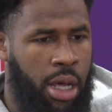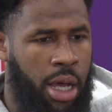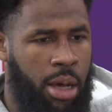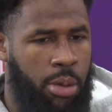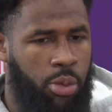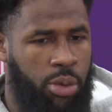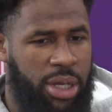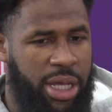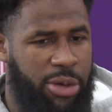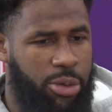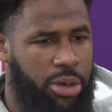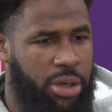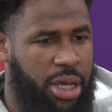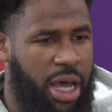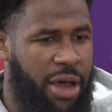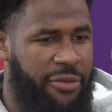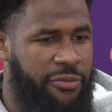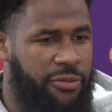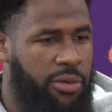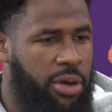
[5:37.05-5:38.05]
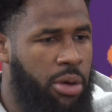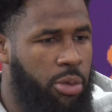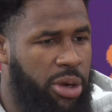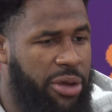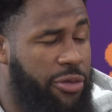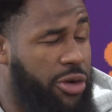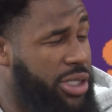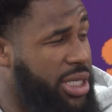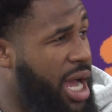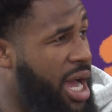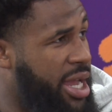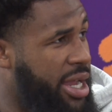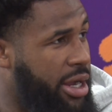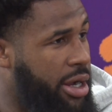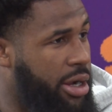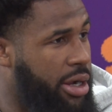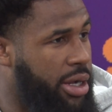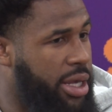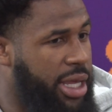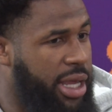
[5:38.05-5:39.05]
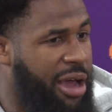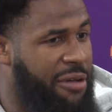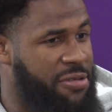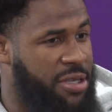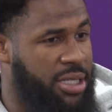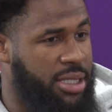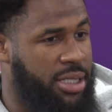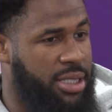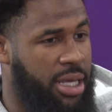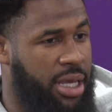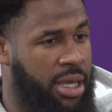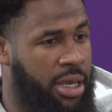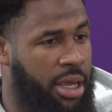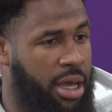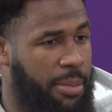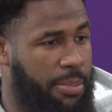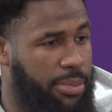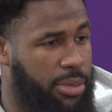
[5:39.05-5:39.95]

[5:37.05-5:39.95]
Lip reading: When he first got here, he obviously said